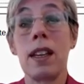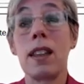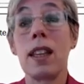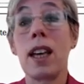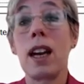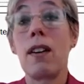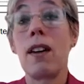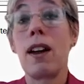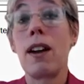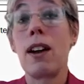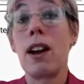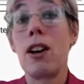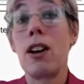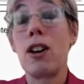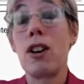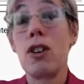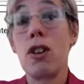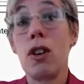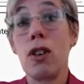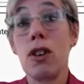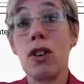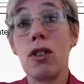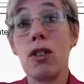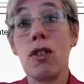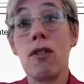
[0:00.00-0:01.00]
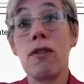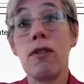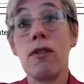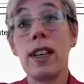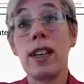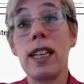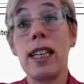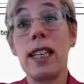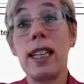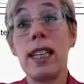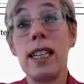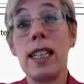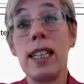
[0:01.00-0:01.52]
There are a lot of
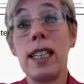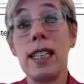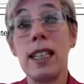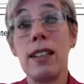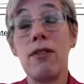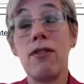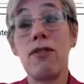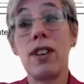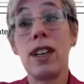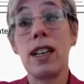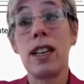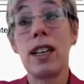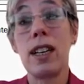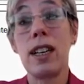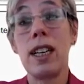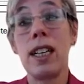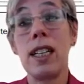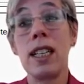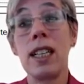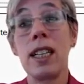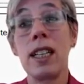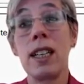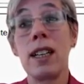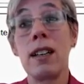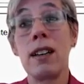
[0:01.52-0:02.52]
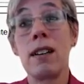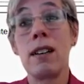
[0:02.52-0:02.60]
easy read